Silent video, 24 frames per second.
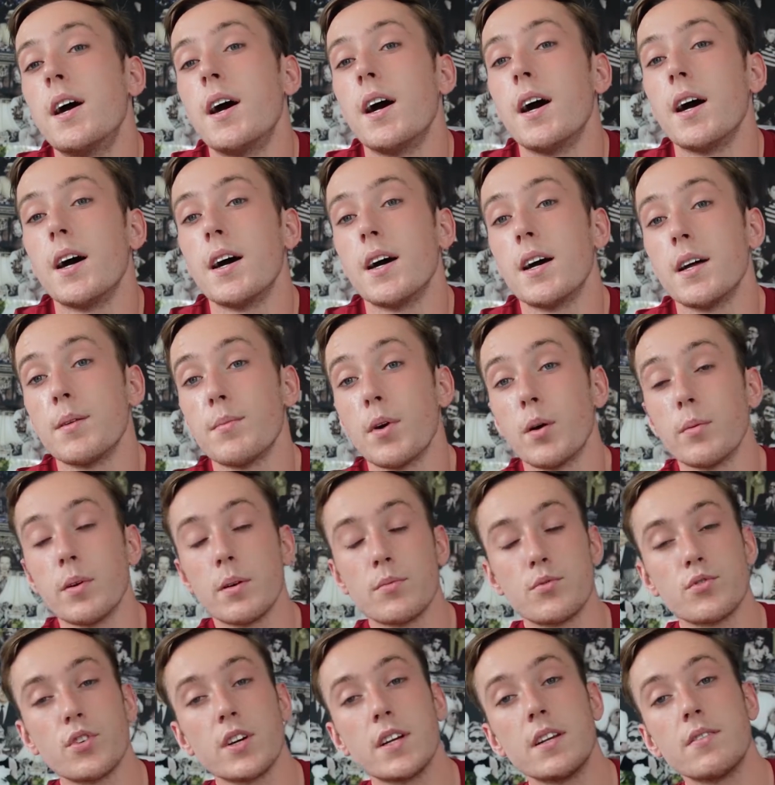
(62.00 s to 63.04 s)
At the moment
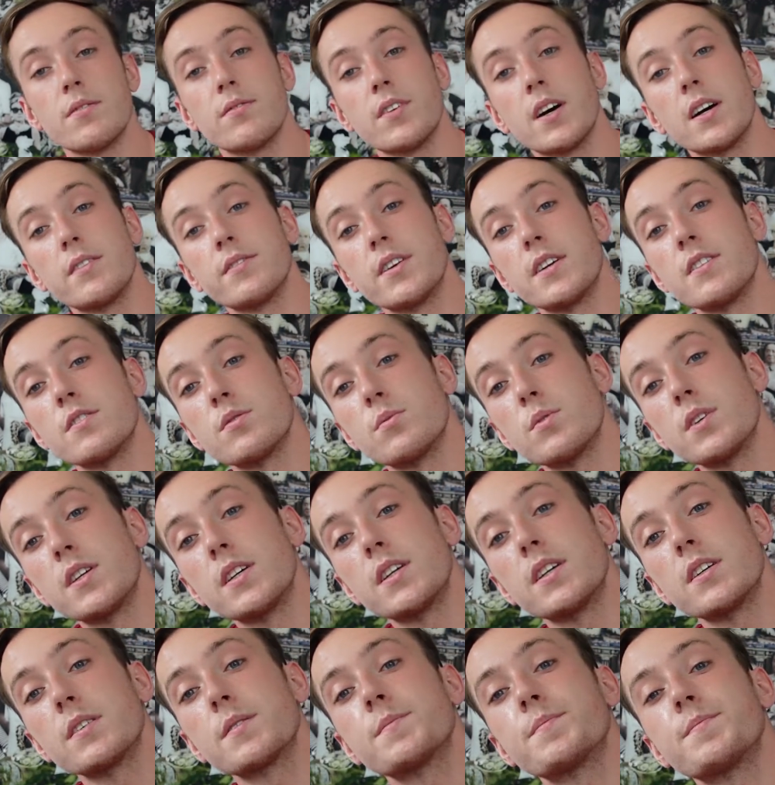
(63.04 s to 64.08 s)
I'm training 5 days a
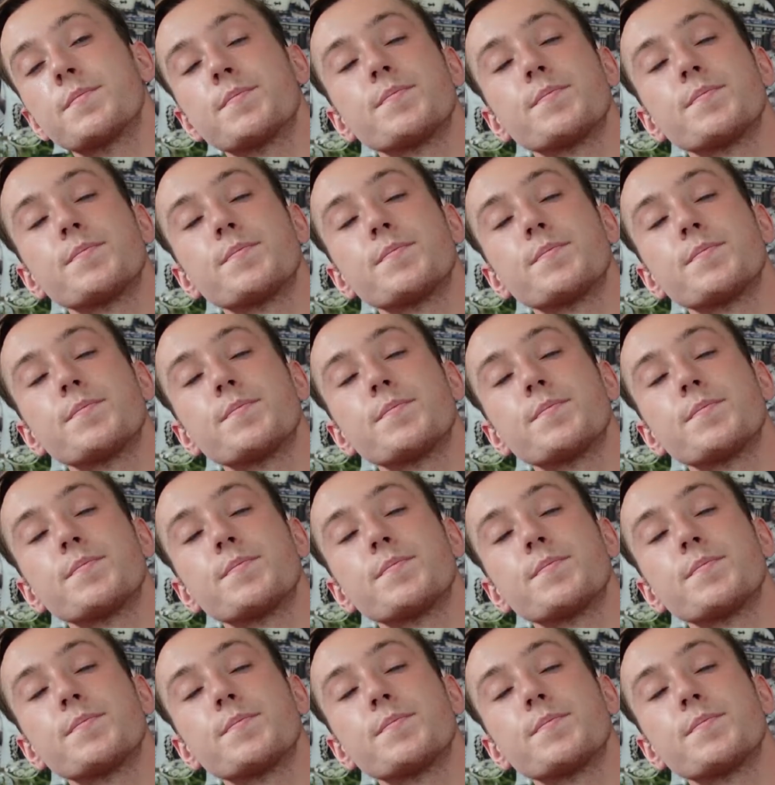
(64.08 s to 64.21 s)
week.